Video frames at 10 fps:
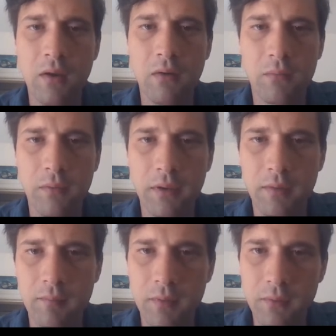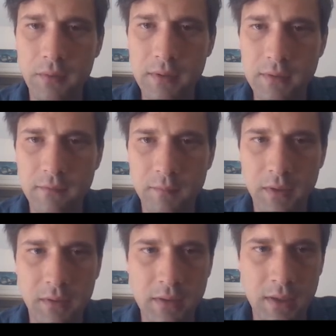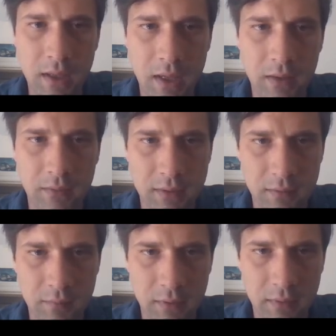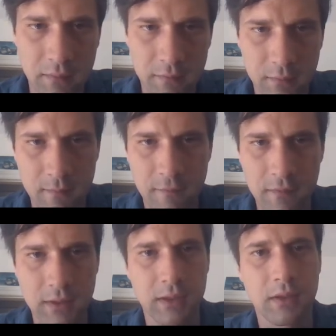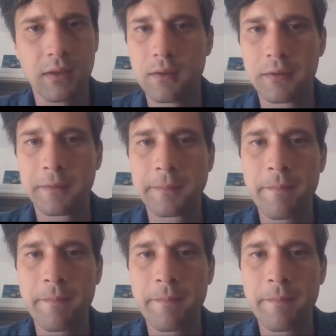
or when employees from Kierstadt or some other firm visited her.